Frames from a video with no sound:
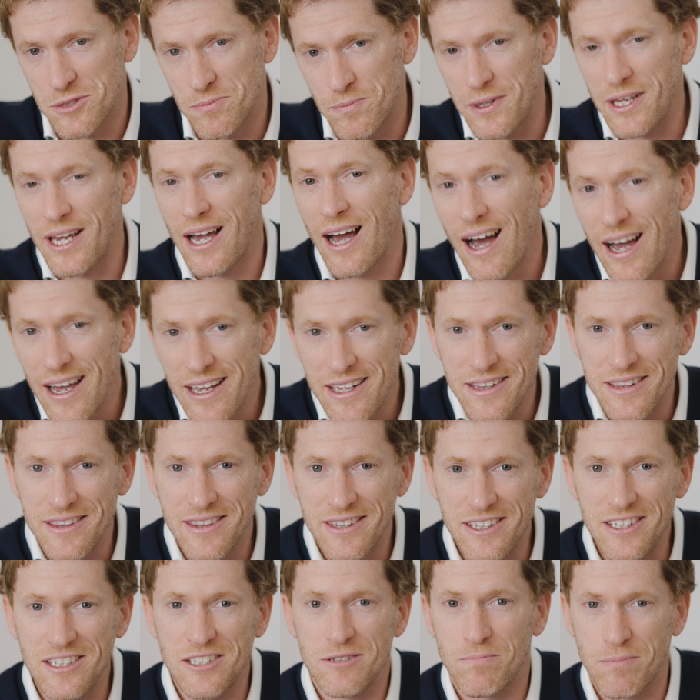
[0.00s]
behind
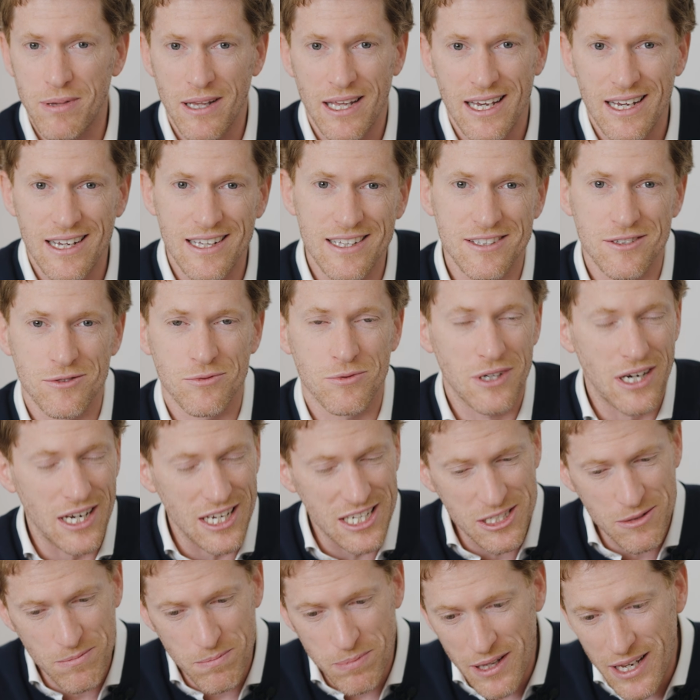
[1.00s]
these plans, where I
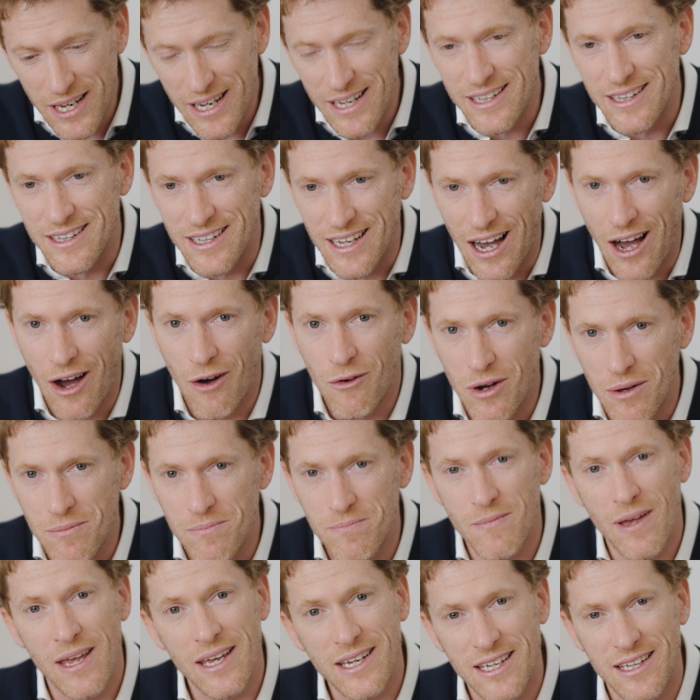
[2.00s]
explain how
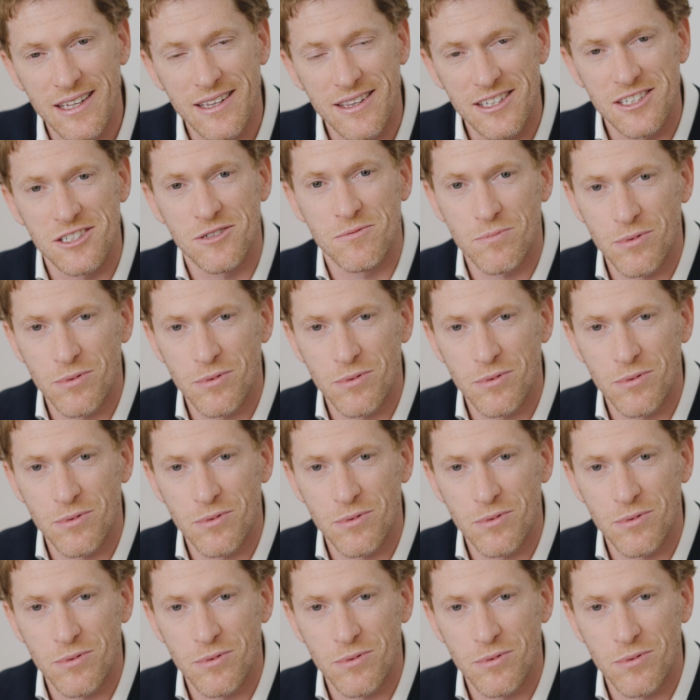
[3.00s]
I'm making this